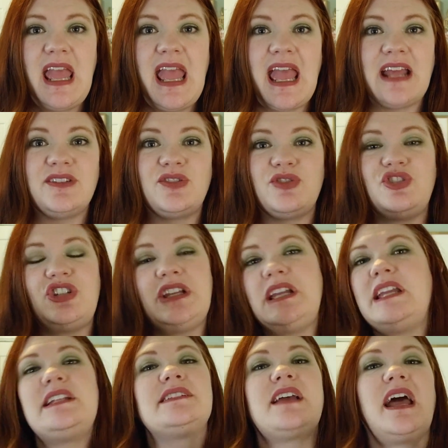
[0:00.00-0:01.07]
And so she
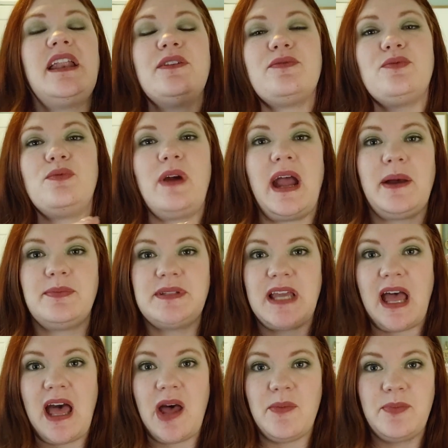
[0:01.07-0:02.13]
gets kind of wrapped
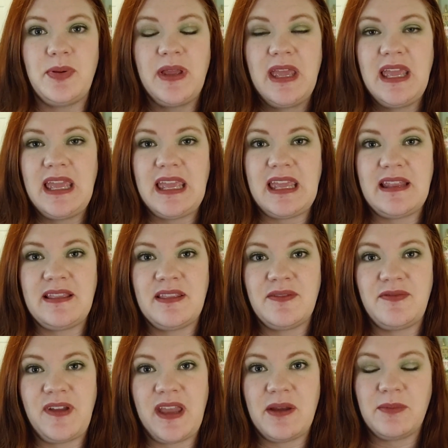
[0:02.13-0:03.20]
up in the
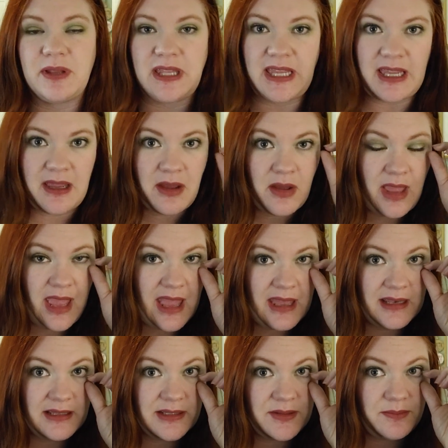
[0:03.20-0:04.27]
family
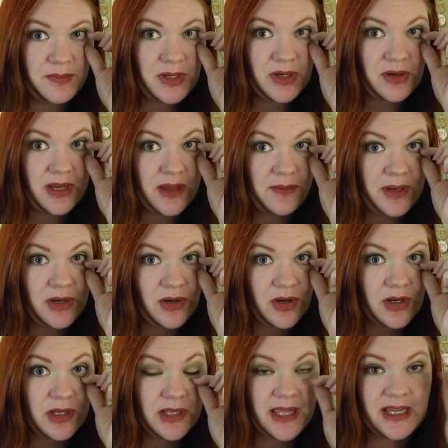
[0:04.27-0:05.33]
and Miriam and her
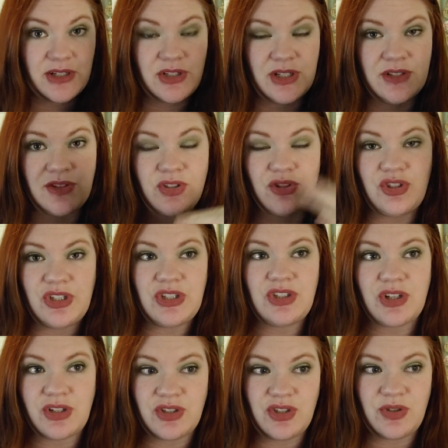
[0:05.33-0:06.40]
collection. So she
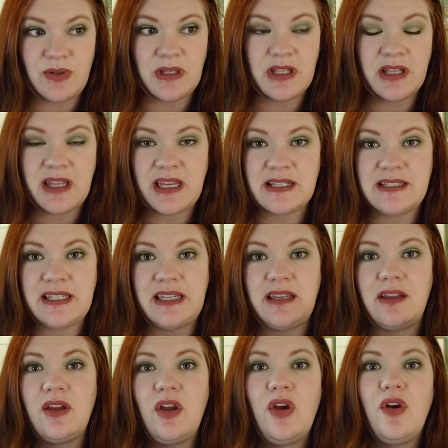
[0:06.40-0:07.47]
starts doing
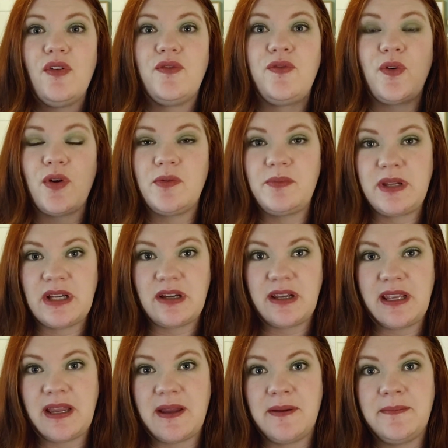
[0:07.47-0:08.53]
collecting for
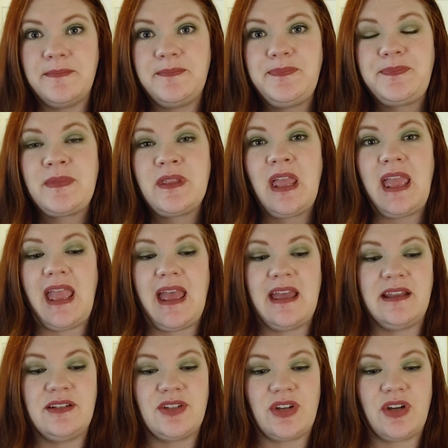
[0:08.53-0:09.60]
Miriam,
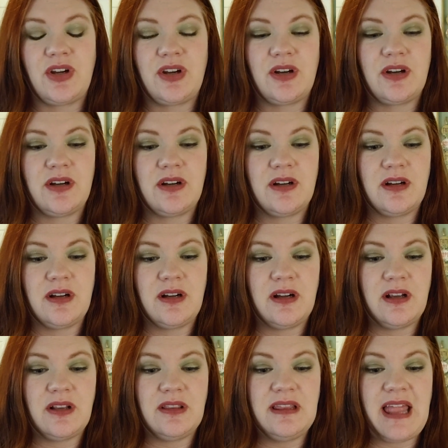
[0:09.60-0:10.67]
and her
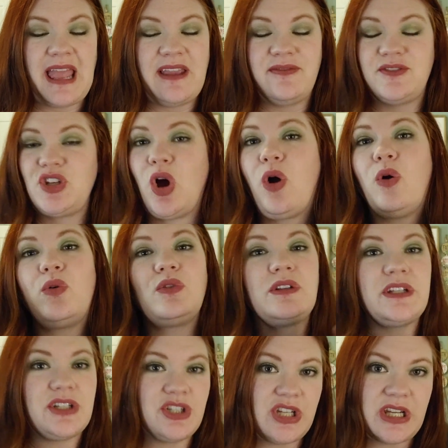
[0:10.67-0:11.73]
life
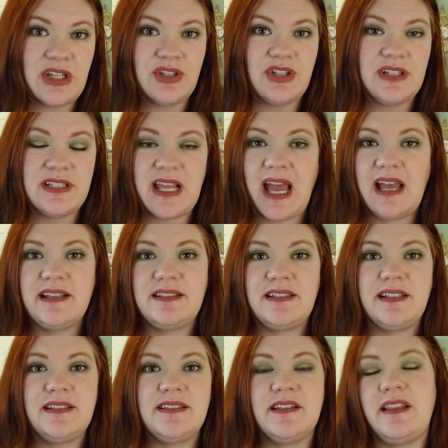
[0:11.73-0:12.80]
totally changes, as
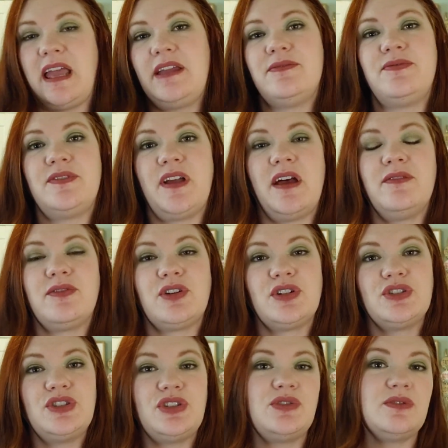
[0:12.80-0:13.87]
does the life of her
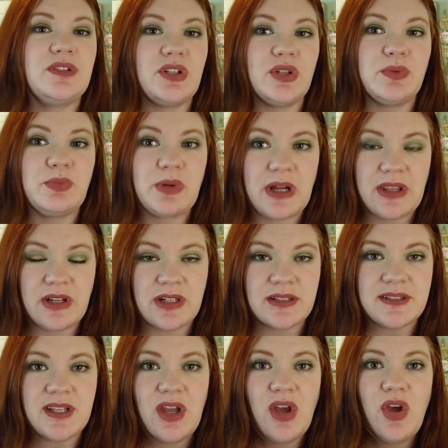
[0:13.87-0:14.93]
two little
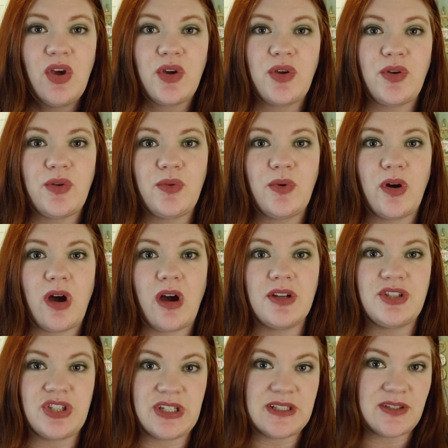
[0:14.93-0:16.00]
brothers, who
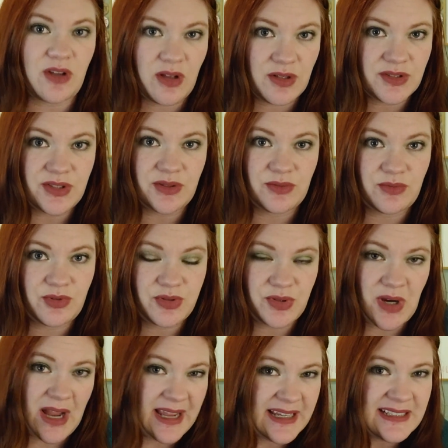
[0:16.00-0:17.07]
she is also
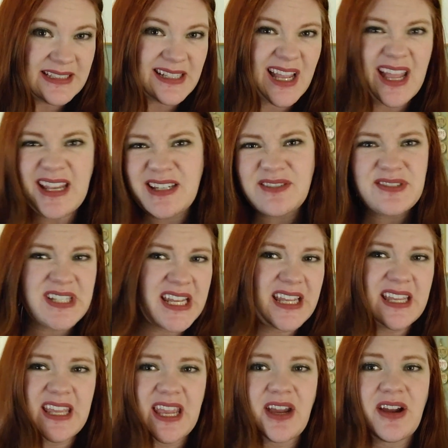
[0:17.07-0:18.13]
trying to kind of
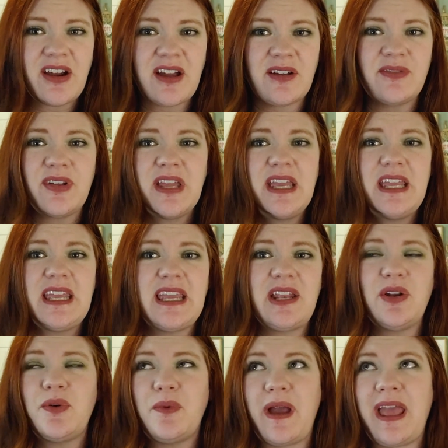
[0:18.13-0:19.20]
take care of in
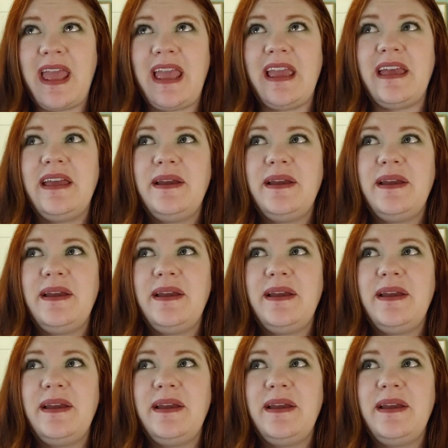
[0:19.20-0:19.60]
a way.